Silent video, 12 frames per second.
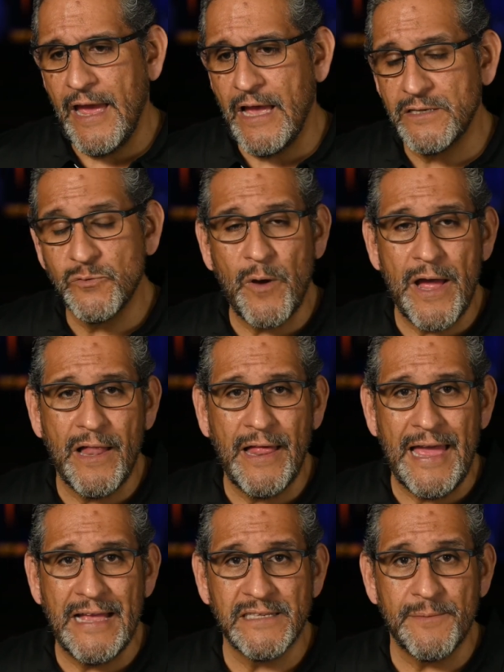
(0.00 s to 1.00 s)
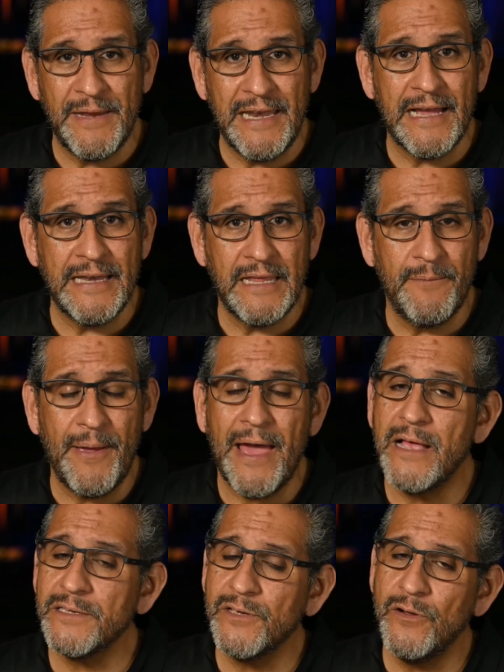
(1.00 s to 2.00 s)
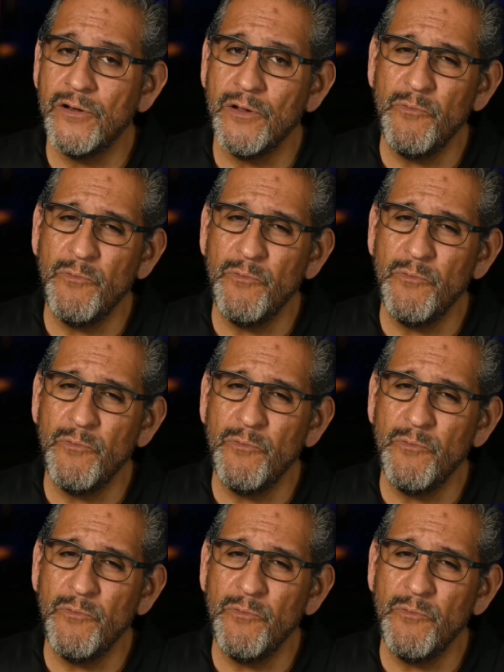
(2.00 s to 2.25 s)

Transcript: as well as the meeting ID and passcode.